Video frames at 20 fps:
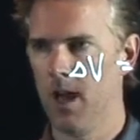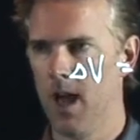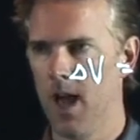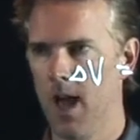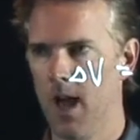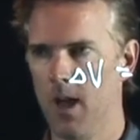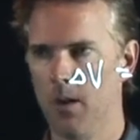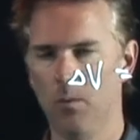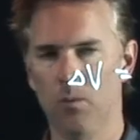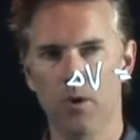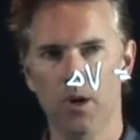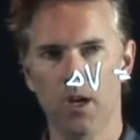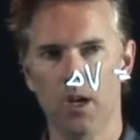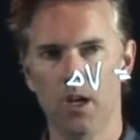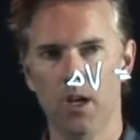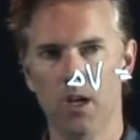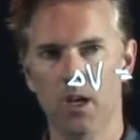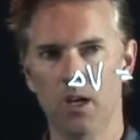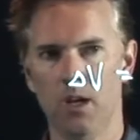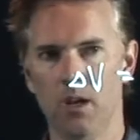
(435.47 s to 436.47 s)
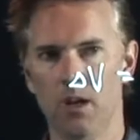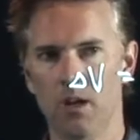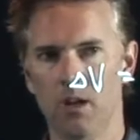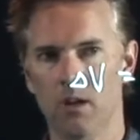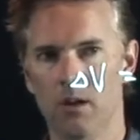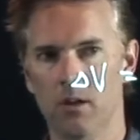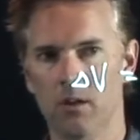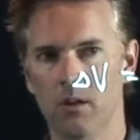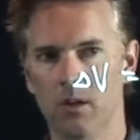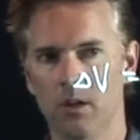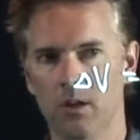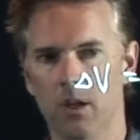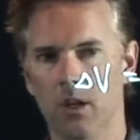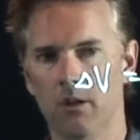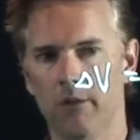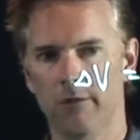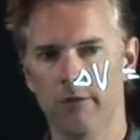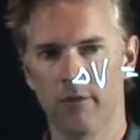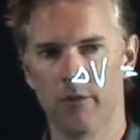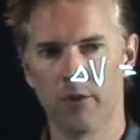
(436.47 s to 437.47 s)
and we are
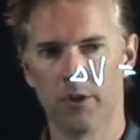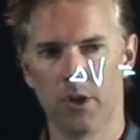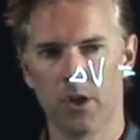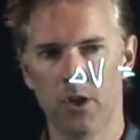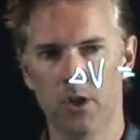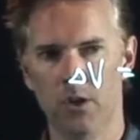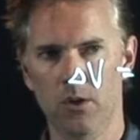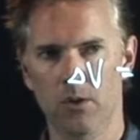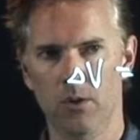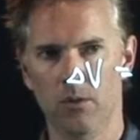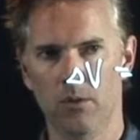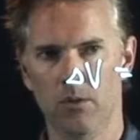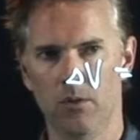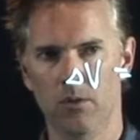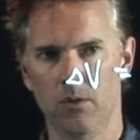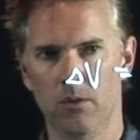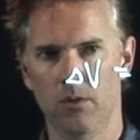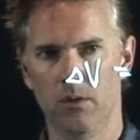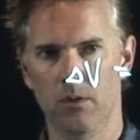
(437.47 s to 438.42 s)
looking for Q.